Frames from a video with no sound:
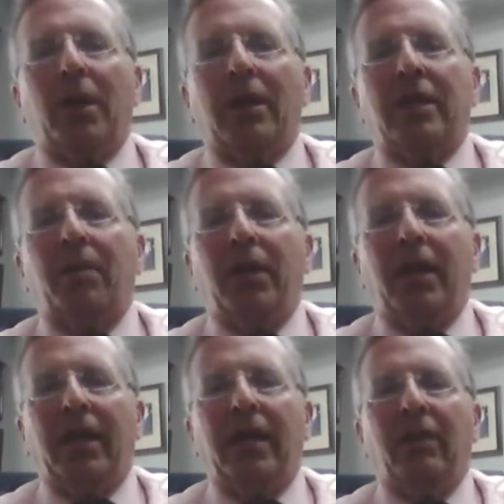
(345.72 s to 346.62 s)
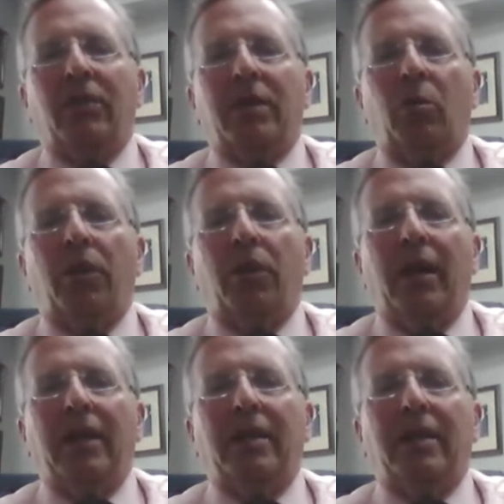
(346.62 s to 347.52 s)
from accepting gifts with
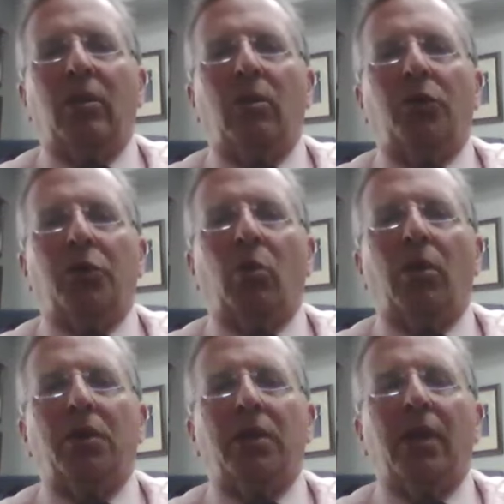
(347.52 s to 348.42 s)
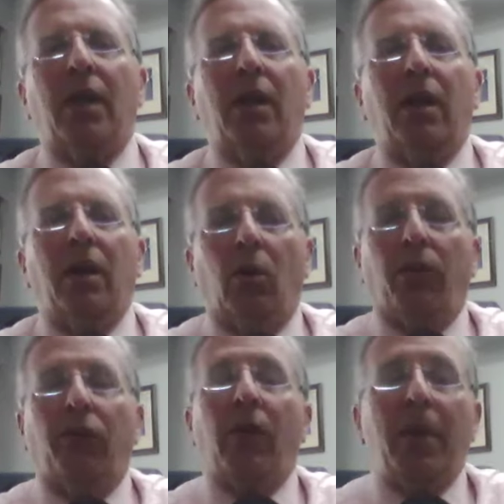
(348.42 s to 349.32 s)
any single source
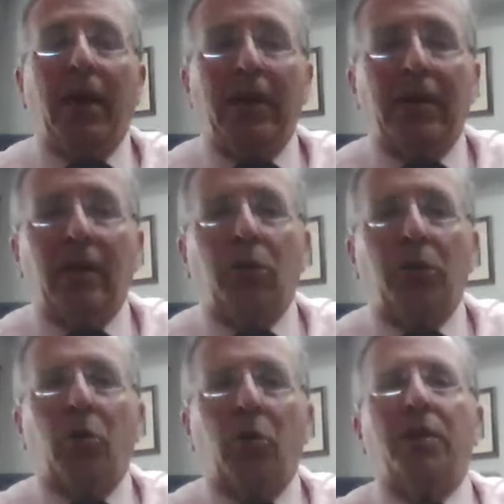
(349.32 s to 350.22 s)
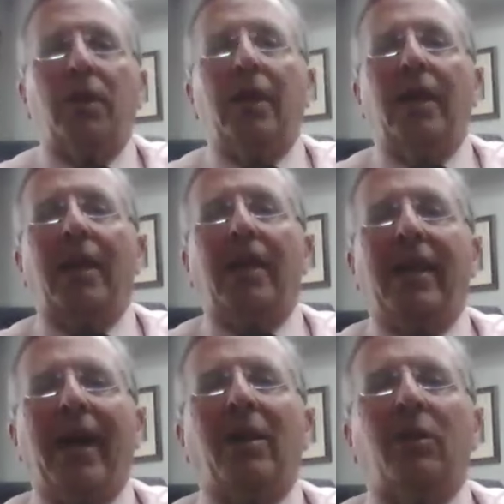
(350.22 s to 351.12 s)
or from any single source in any
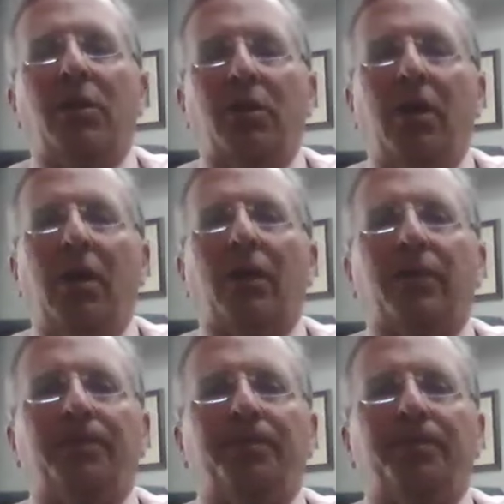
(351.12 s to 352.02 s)
calendar year